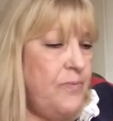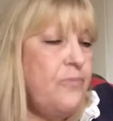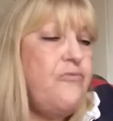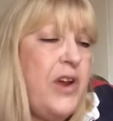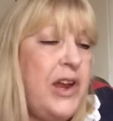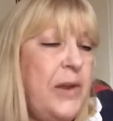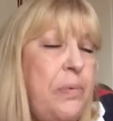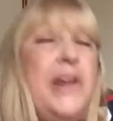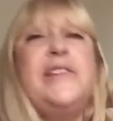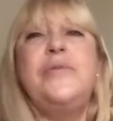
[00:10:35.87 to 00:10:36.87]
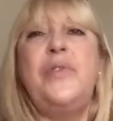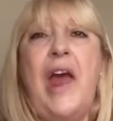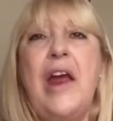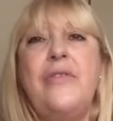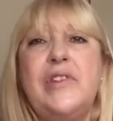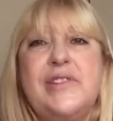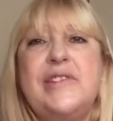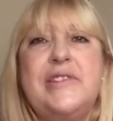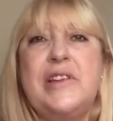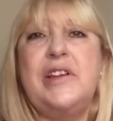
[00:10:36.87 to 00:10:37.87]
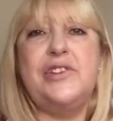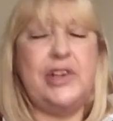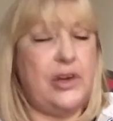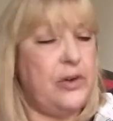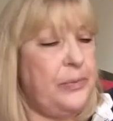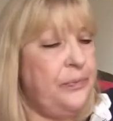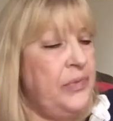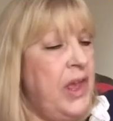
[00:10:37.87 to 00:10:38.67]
really pleased with how this is stitching up.